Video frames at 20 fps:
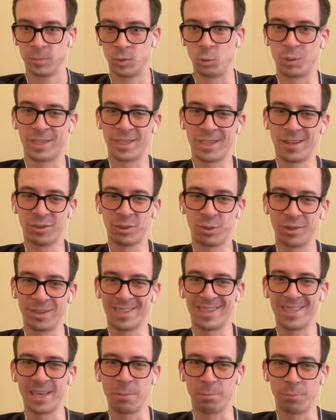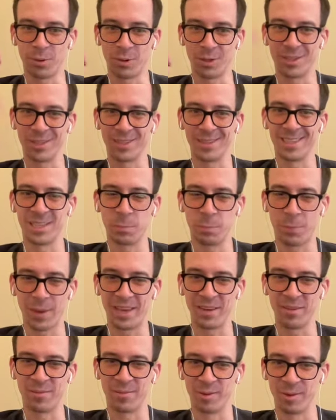To sell to the same person that's
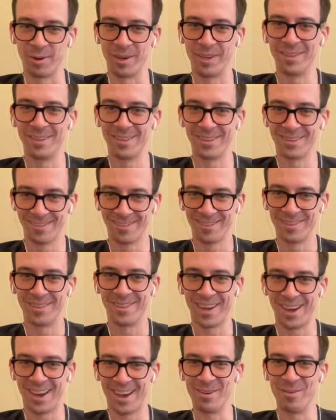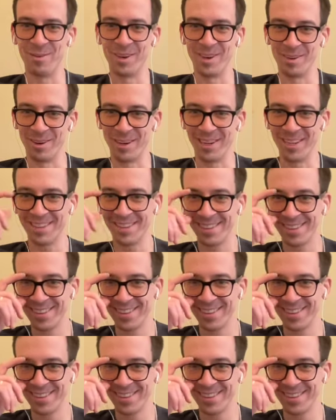paying for it. The irony, right?